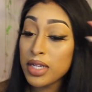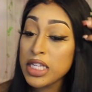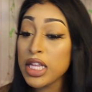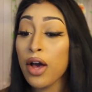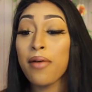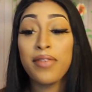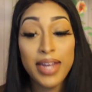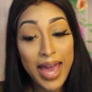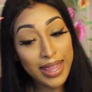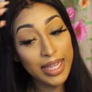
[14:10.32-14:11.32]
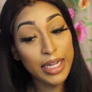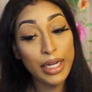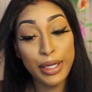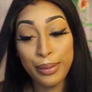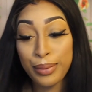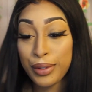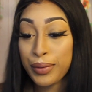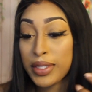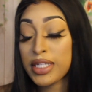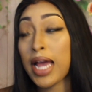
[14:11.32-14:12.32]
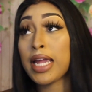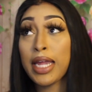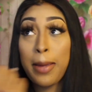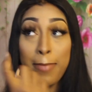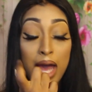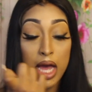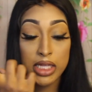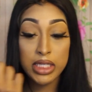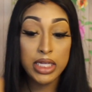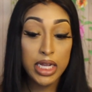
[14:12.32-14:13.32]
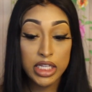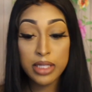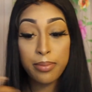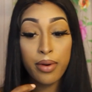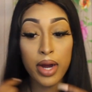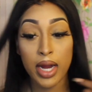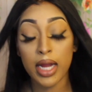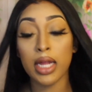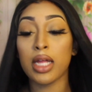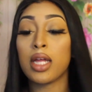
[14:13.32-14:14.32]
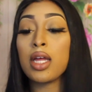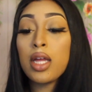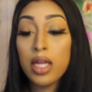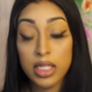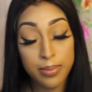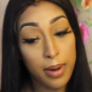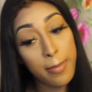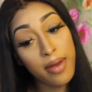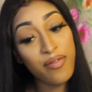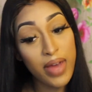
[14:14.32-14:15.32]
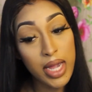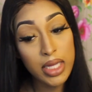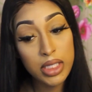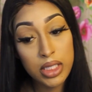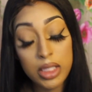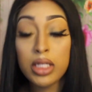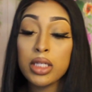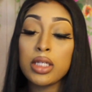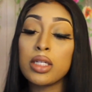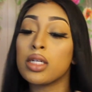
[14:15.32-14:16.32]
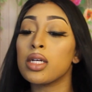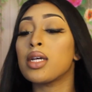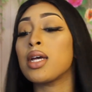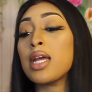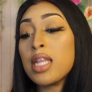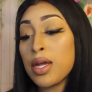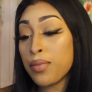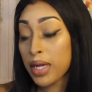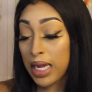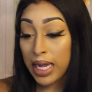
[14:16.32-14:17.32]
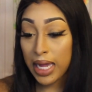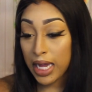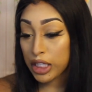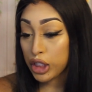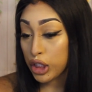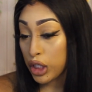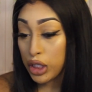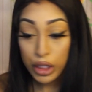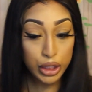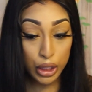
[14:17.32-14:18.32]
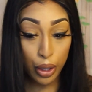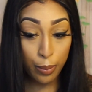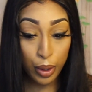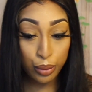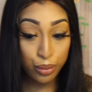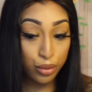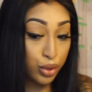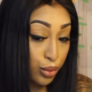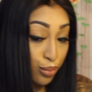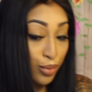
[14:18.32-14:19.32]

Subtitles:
So I'm gonna have to get up real quick so I can get my setting spray and spray my face. And then we can catch the slow-mos.